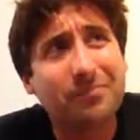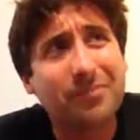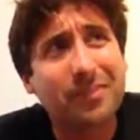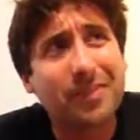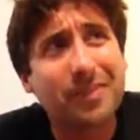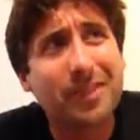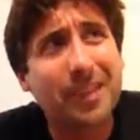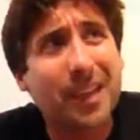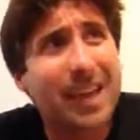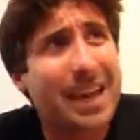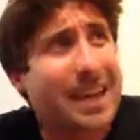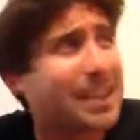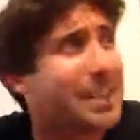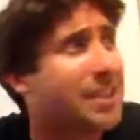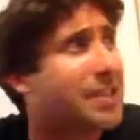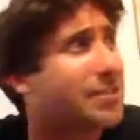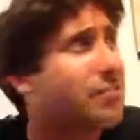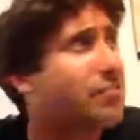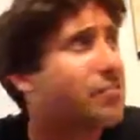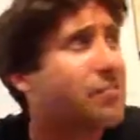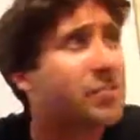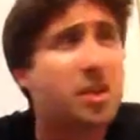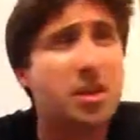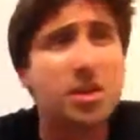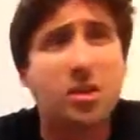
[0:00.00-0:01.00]

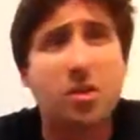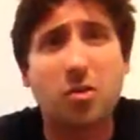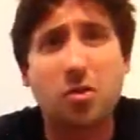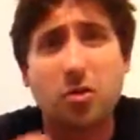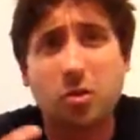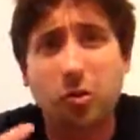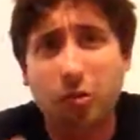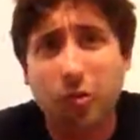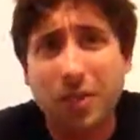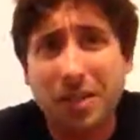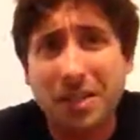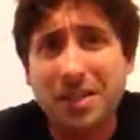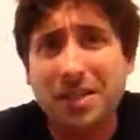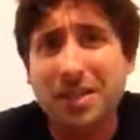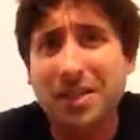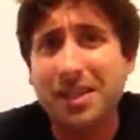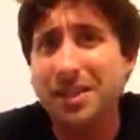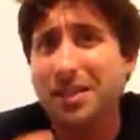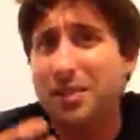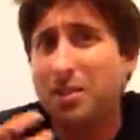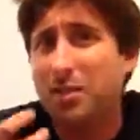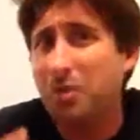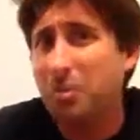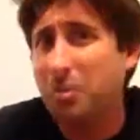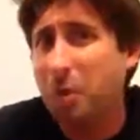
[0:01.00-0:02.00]
like, the
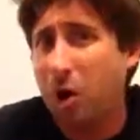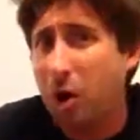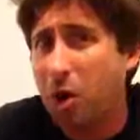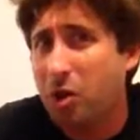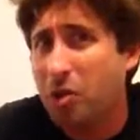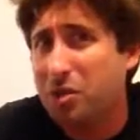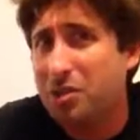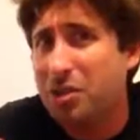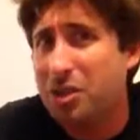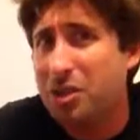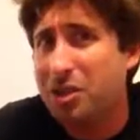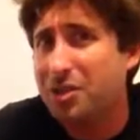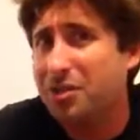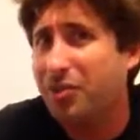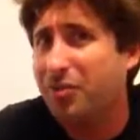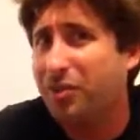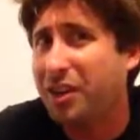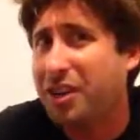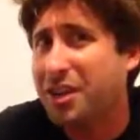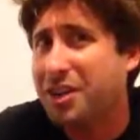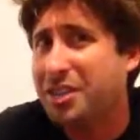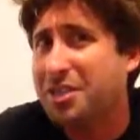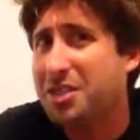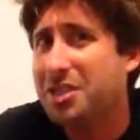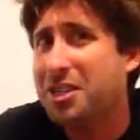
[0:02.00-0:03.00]
Rieslings from Alsace,
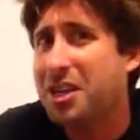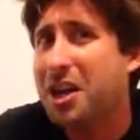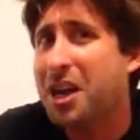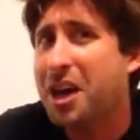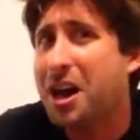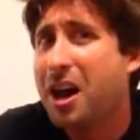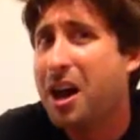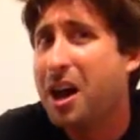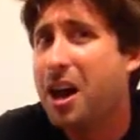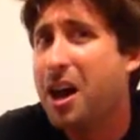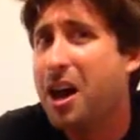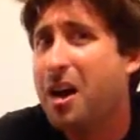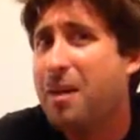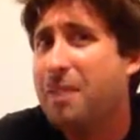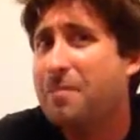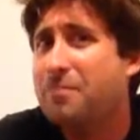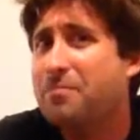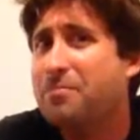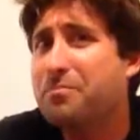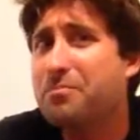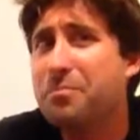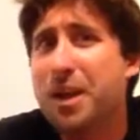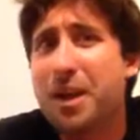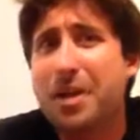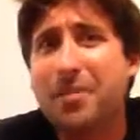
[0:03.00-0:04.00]
France.
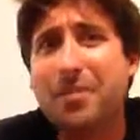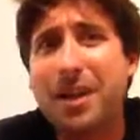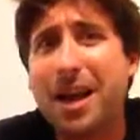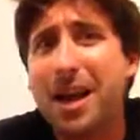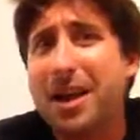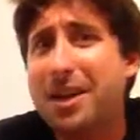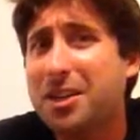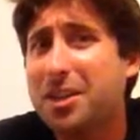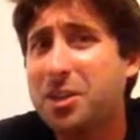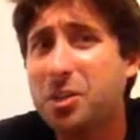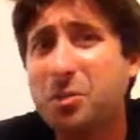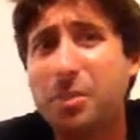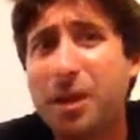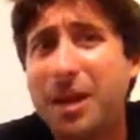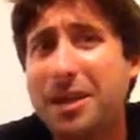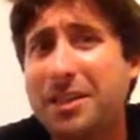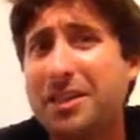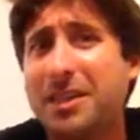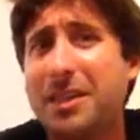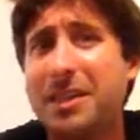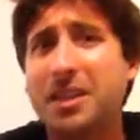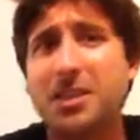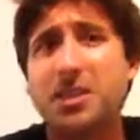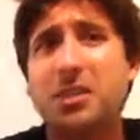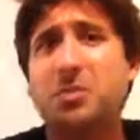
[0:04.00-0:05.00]
But I'm not
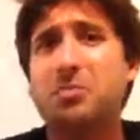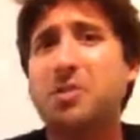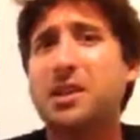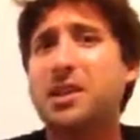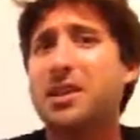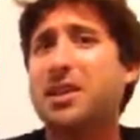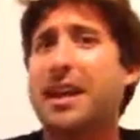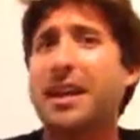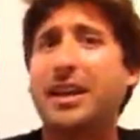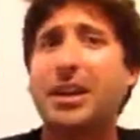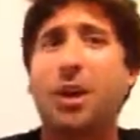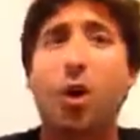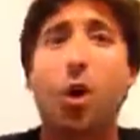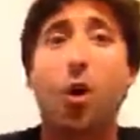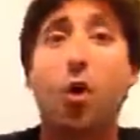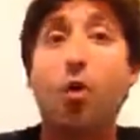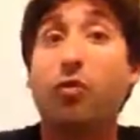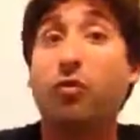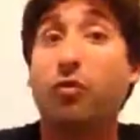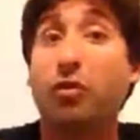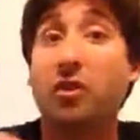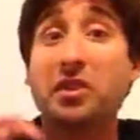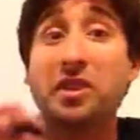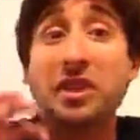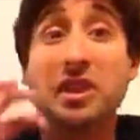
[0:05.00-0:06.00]
expecting it to be like
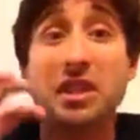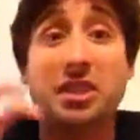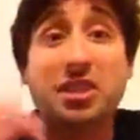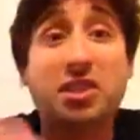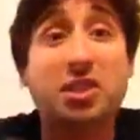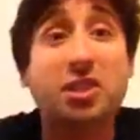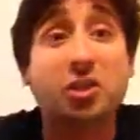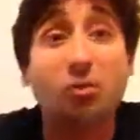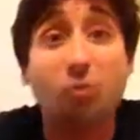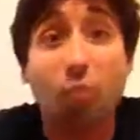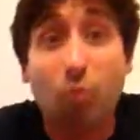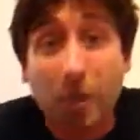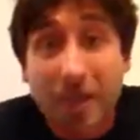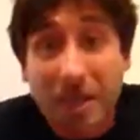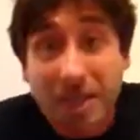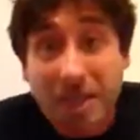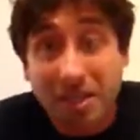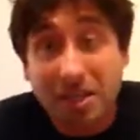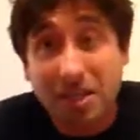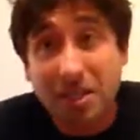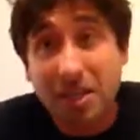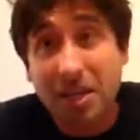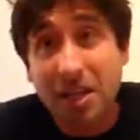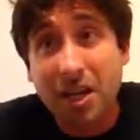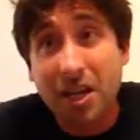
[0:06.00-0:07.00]
overly
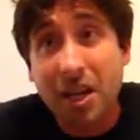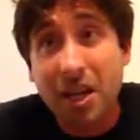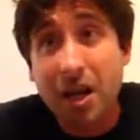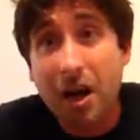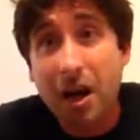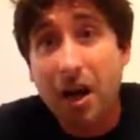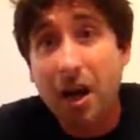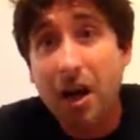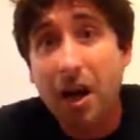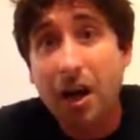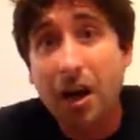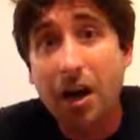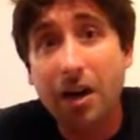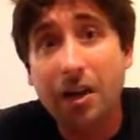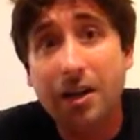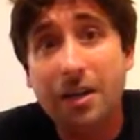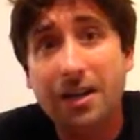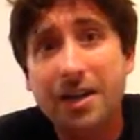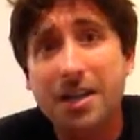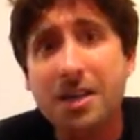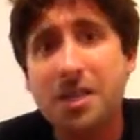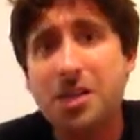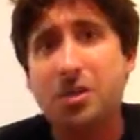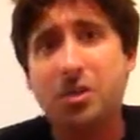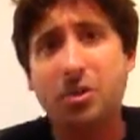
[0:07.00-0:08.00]
sweet
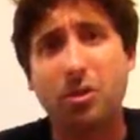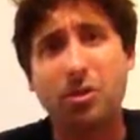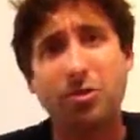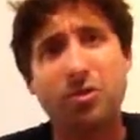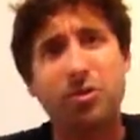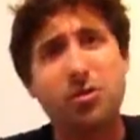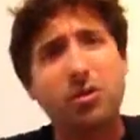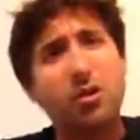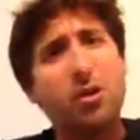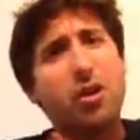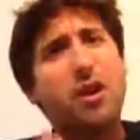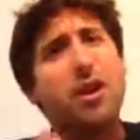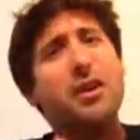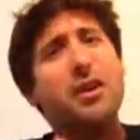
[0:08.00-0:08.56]
either. So